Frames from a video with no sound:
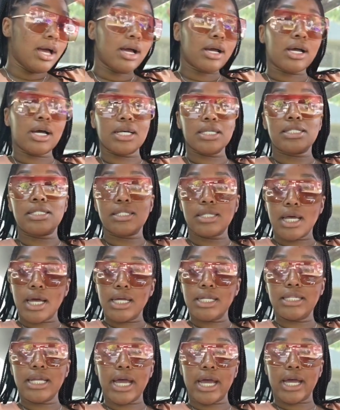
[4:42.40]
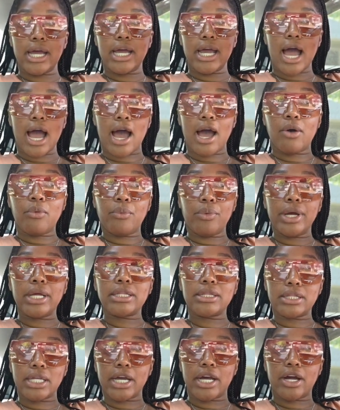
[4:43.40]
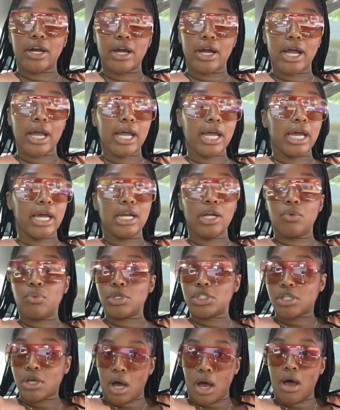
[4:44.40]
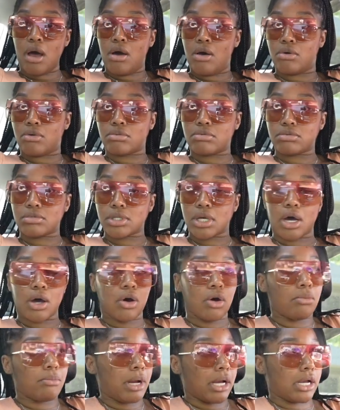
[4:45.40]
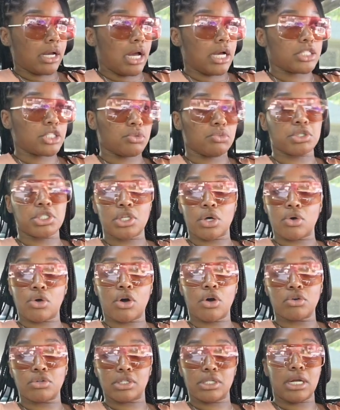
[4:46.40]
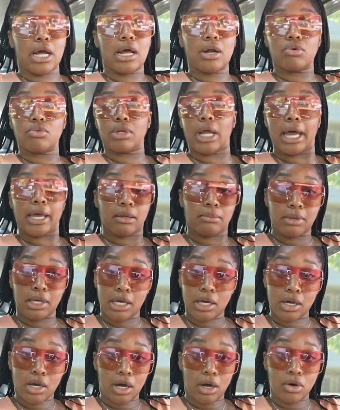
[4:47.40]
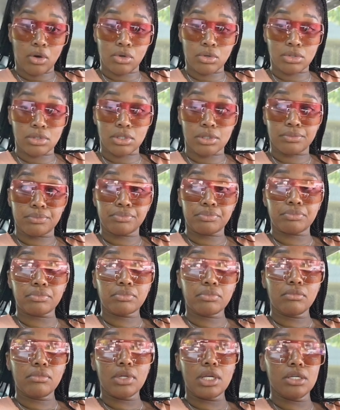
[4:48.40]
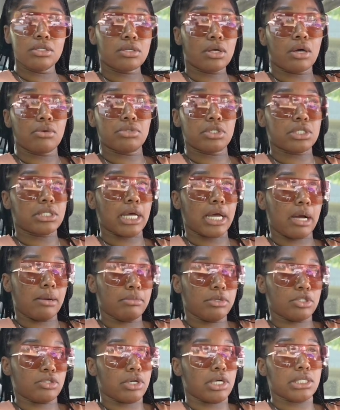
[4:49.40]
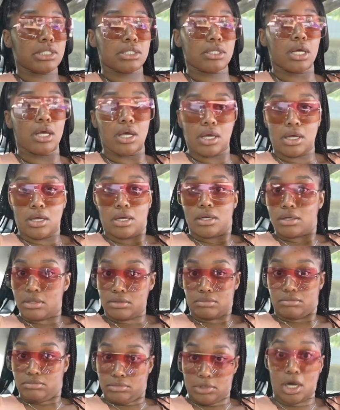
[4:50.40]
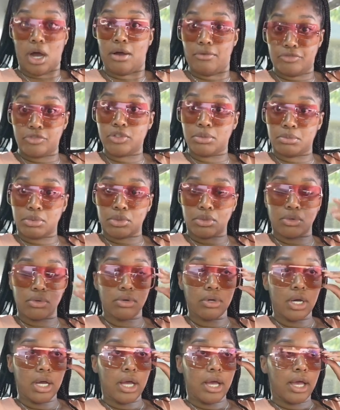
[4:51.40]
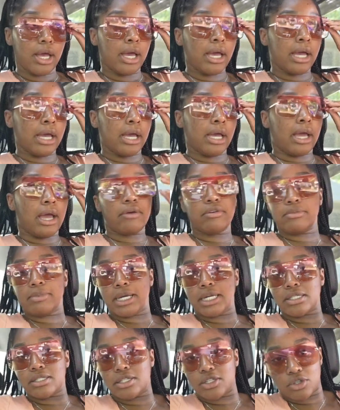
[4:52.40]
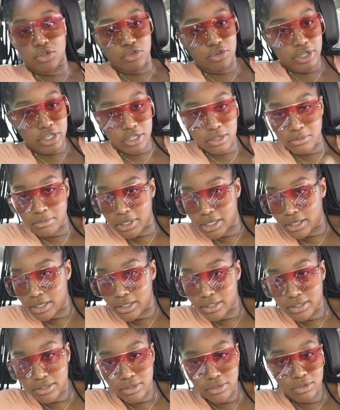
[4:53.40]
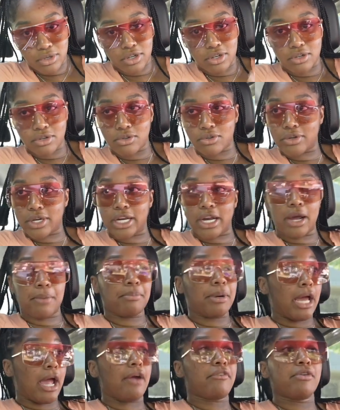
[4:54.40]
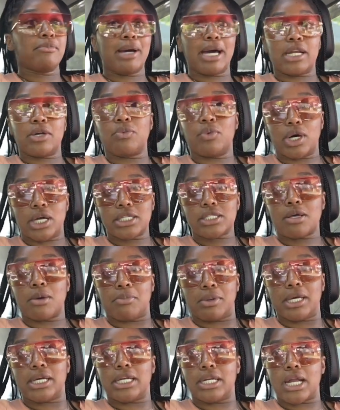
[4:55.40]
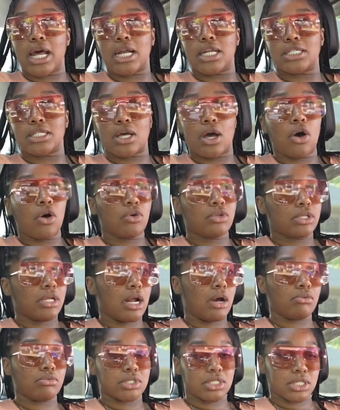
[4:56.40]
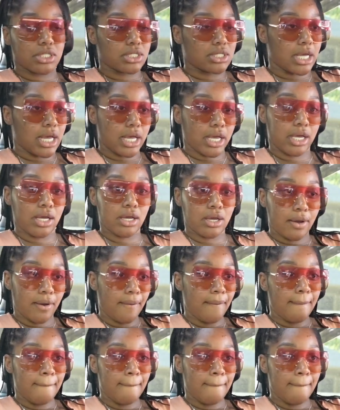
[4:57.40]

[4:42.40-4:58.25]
because sunday i went there and it was cold oh my gosh it was so cold and i don't like being cold so i was just like i'm gonna dress comfortable and everybody still greeted me, you know, and but everybody was complaining that it's cold, and I was just like,